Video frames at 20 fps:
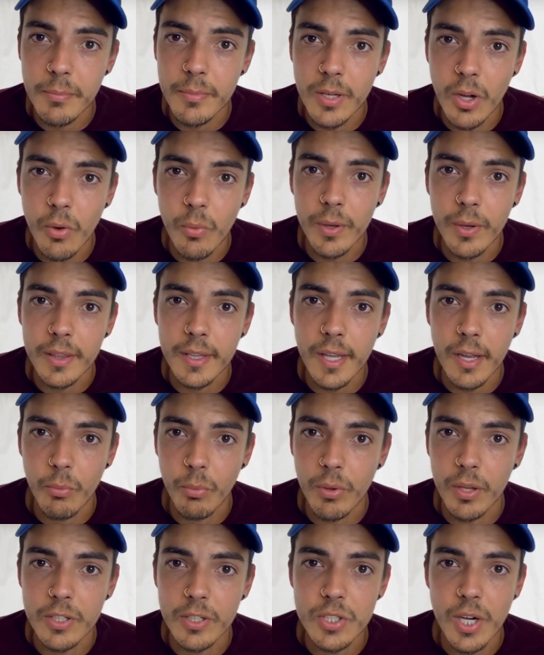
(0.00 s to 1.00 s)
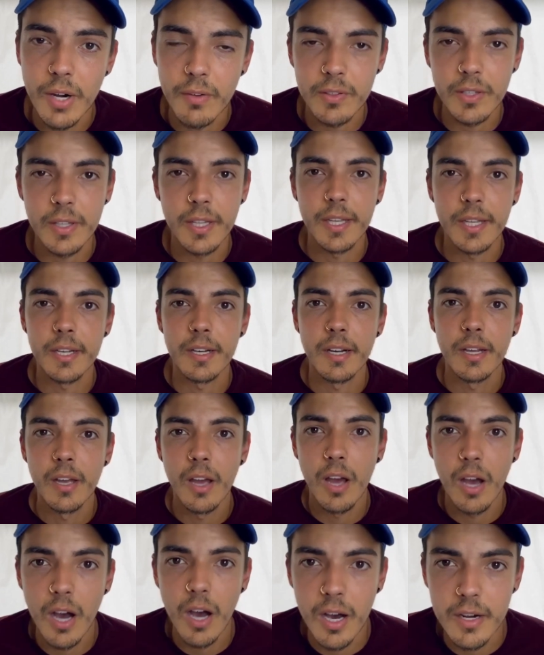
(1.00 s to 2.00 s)
knowing that we travel in
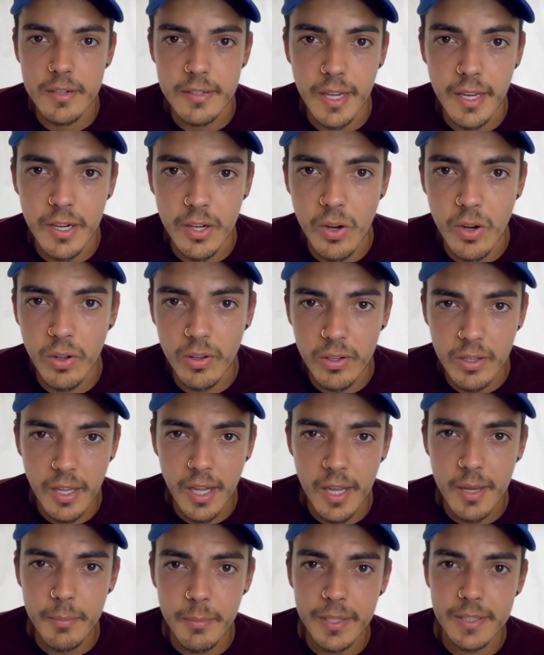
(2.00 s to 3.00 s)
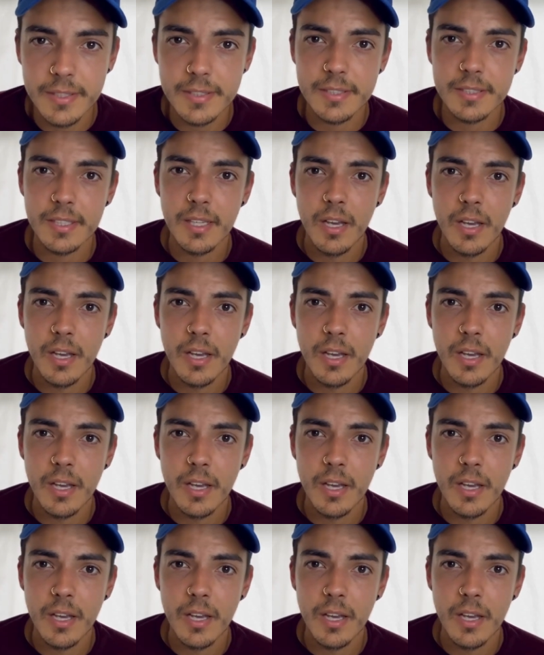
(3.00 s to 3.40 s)
hot and cold climates,